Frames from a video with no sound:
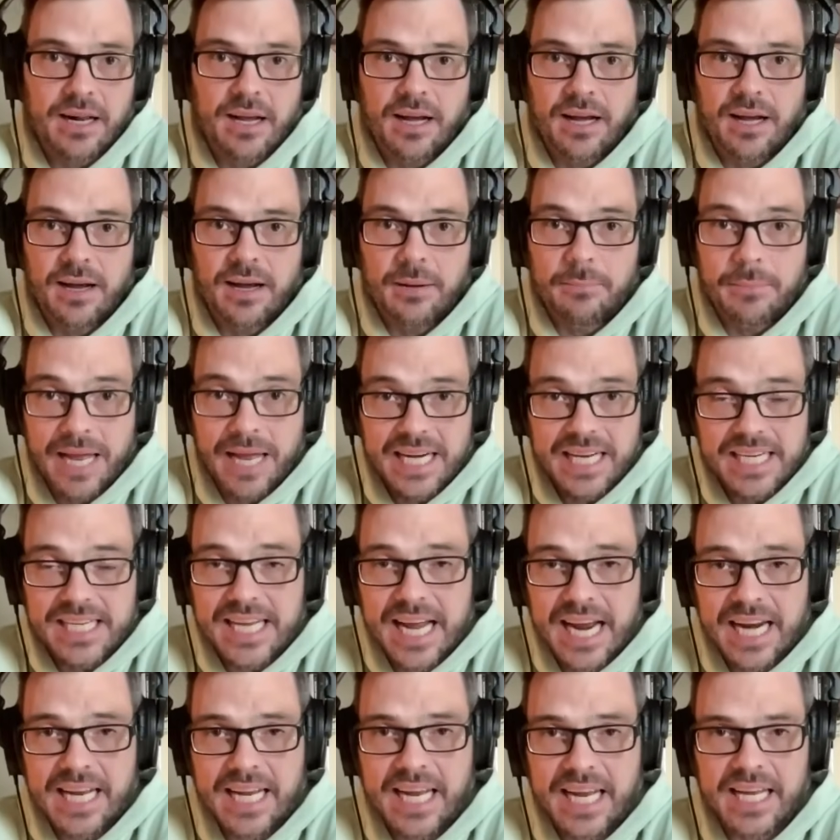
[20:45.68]
many
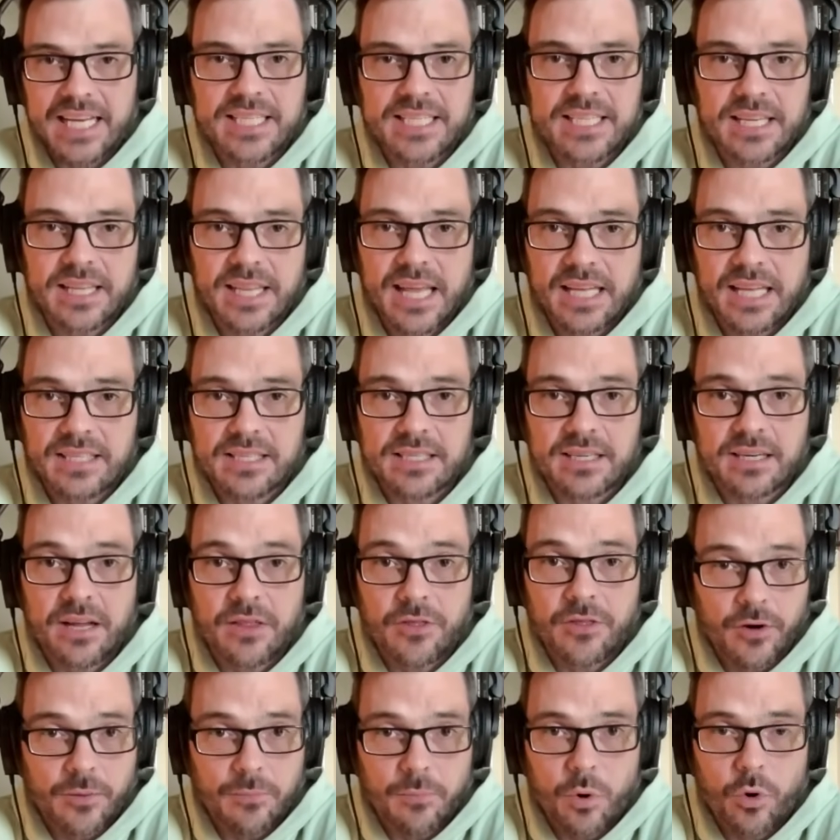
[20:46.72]
decades, and that's
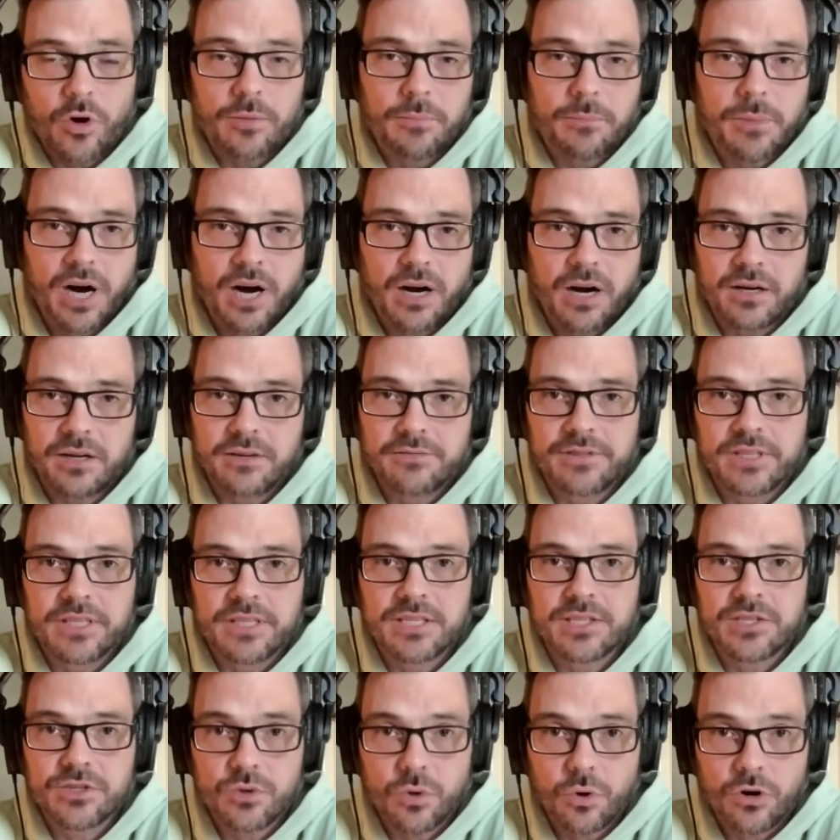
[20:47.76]
another important part of this
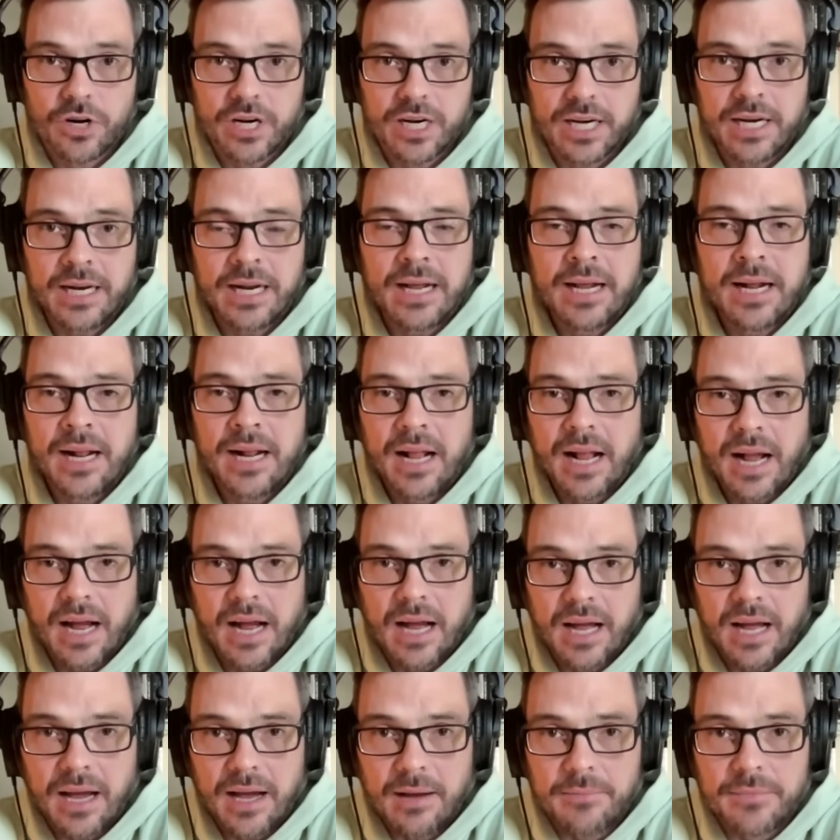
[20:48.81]
story.
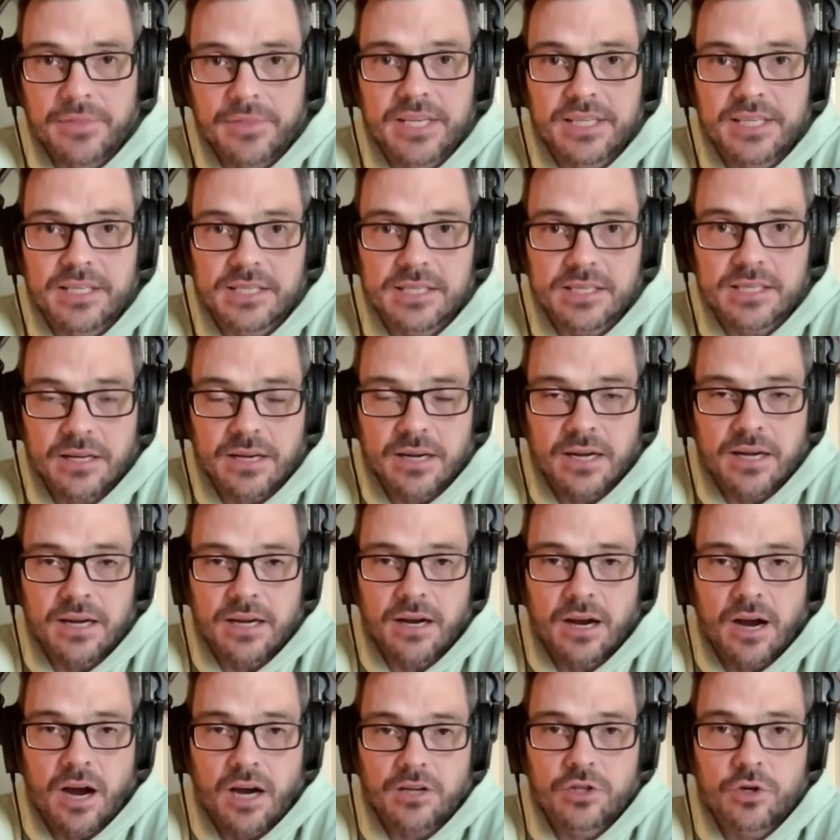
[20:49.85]
This
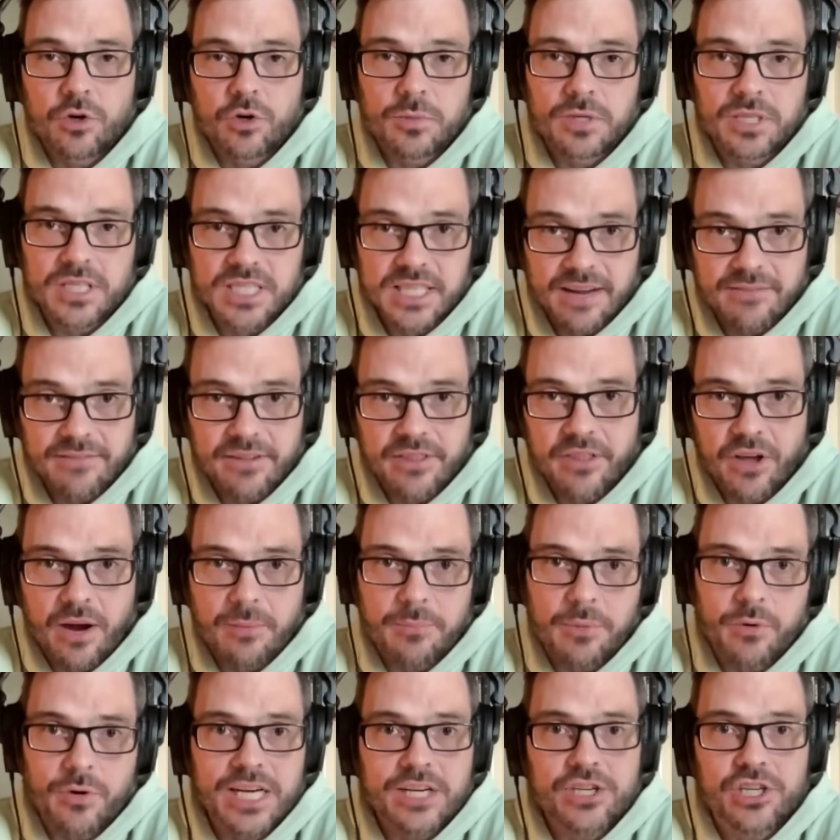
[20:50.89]
October 7th
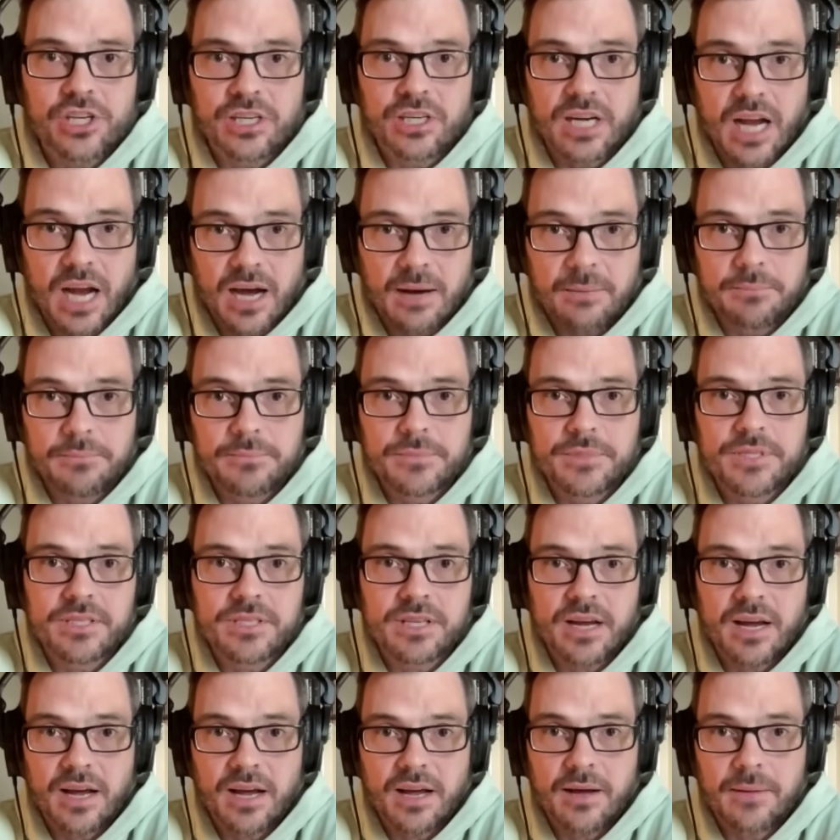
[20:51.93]
operation comes
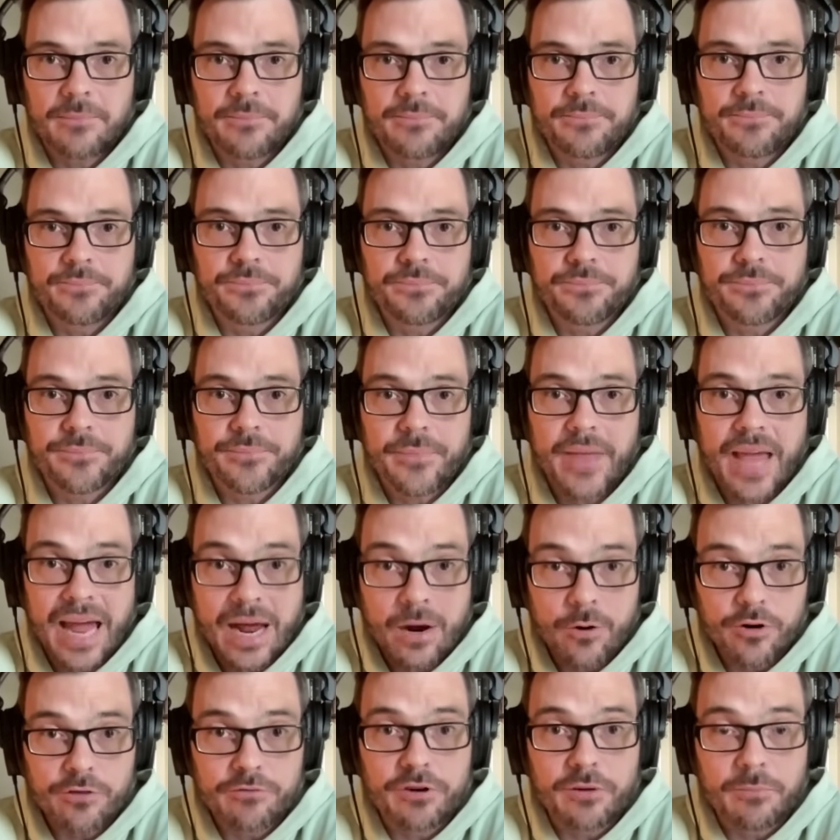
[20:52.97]
out
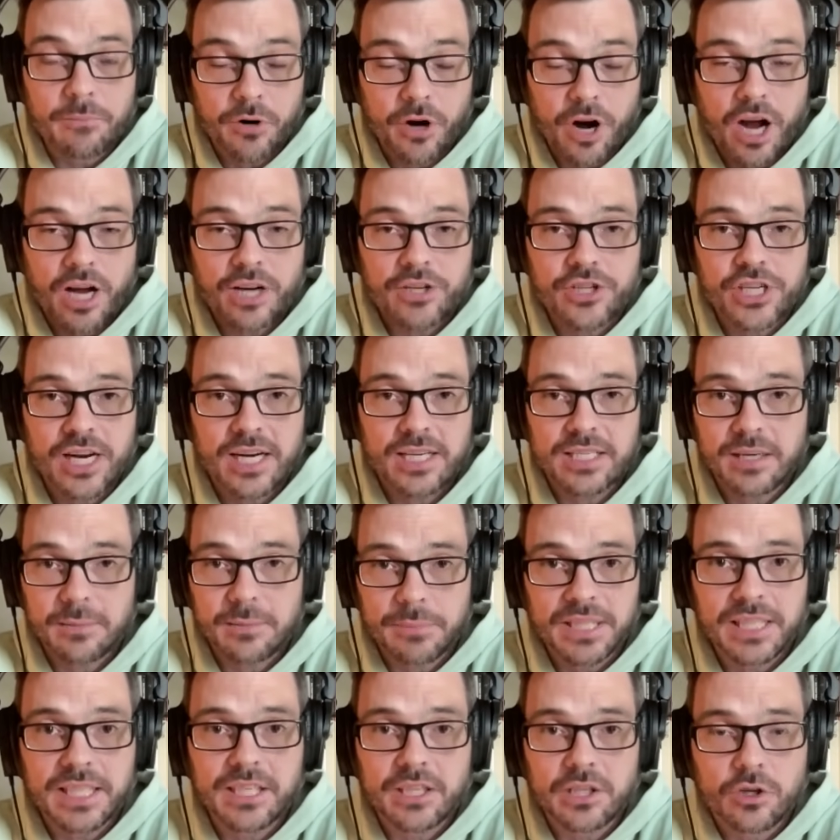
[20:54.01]
of a project, a
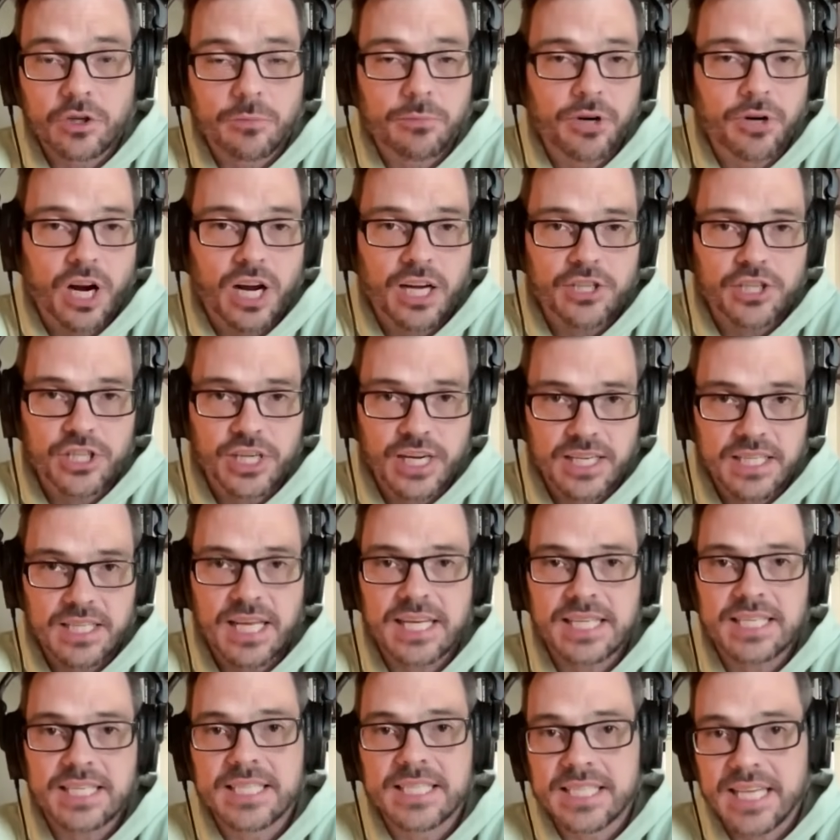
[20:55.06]
political project that
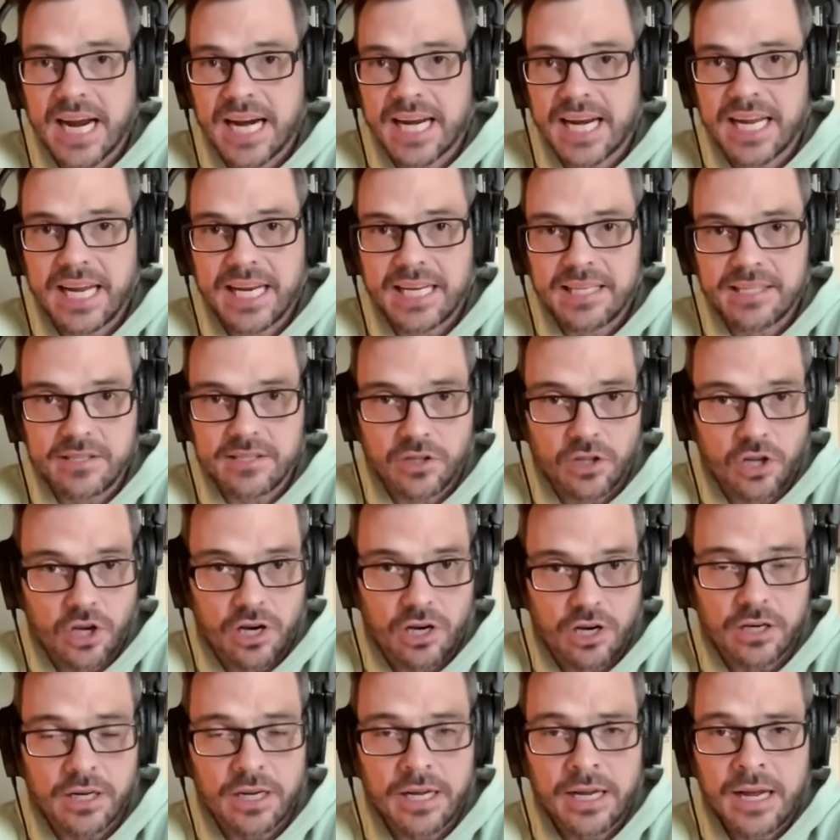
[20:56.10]
is decades
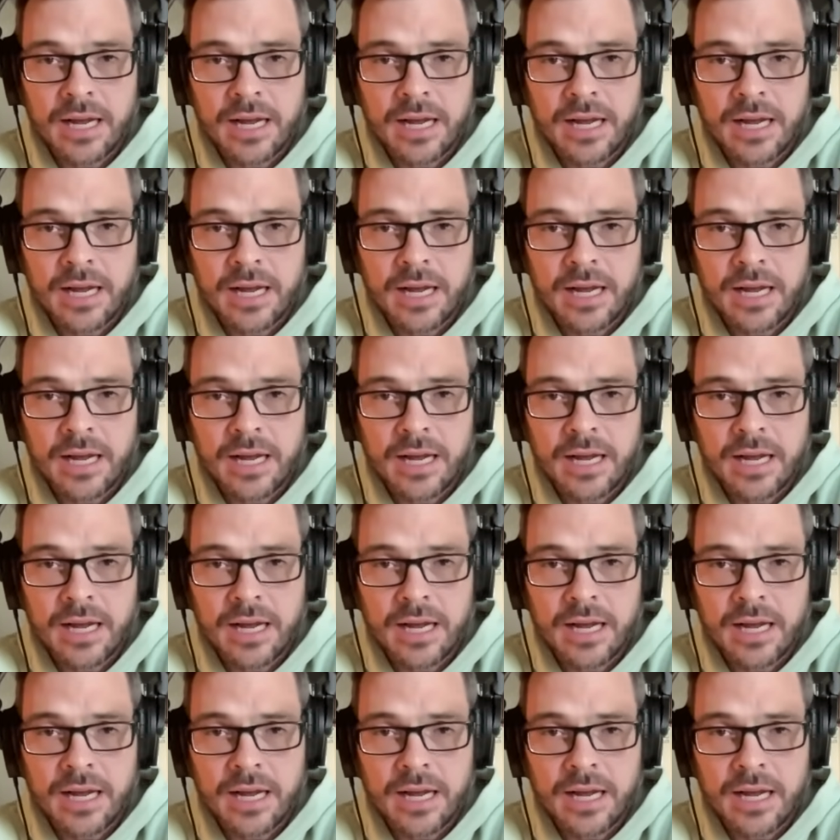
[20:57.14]
long.